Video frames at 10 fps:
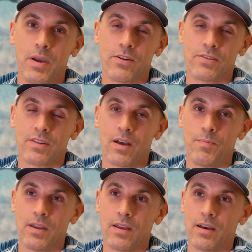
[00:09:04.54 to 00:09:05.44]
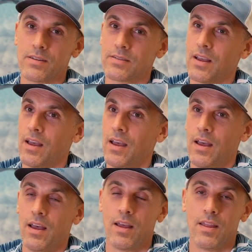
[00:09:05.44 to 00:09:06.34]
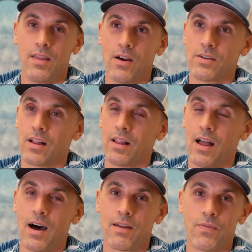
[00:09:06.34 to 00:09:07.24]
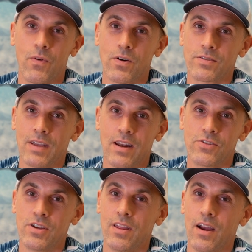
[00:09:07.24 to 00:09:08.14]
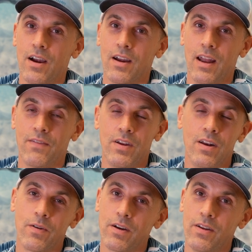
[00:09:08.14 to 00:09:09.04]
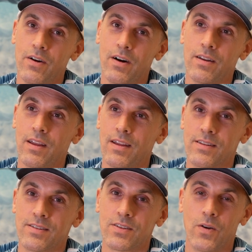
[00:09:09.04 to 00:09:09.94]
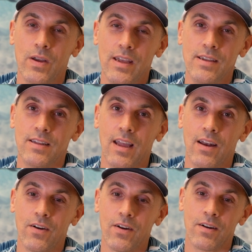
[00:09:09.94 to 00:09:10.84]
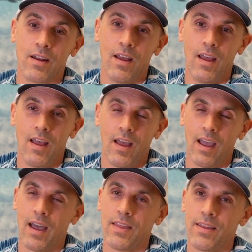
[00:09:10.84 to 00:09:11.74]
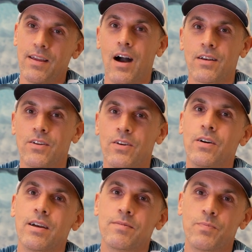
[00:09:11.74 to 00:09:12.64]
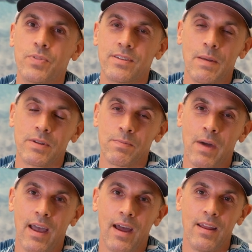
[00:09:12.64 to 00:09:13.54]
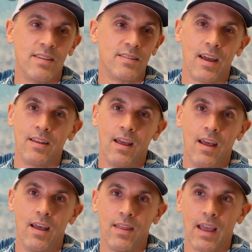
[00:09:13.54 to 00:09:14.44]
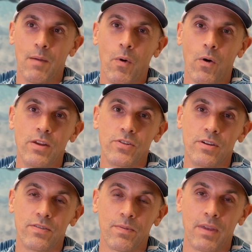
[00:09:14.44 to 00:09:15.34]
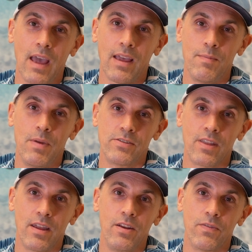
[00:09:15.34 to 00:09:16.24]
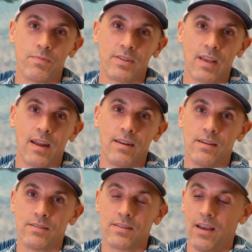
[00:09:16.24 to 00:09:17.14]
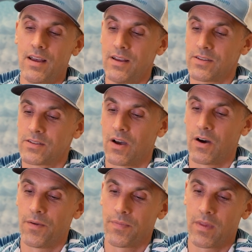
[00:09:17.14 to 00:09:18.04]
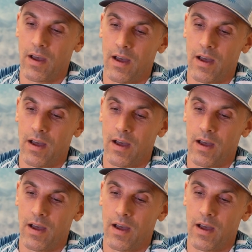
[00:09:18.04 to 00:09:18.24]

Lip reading: bigger stuff, because there is a lot of force energy there. And if you don't know what you're doing, it is so easy to get hurt. And the doctor who put staples in my head, he said they get more injuries from Keiki Beach than they do from Sandy's. So